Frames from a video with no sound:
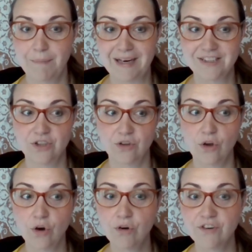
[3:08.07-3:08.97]

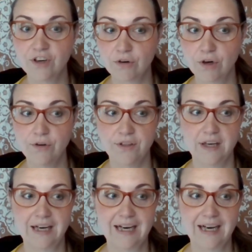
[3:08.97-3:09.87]
bacterial overgrowth,
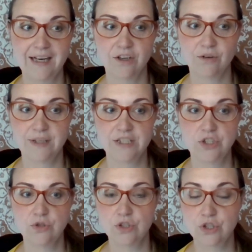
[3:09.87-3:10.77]
higher
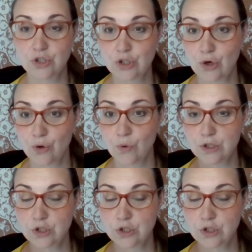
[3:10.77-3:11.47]
risk due to slow.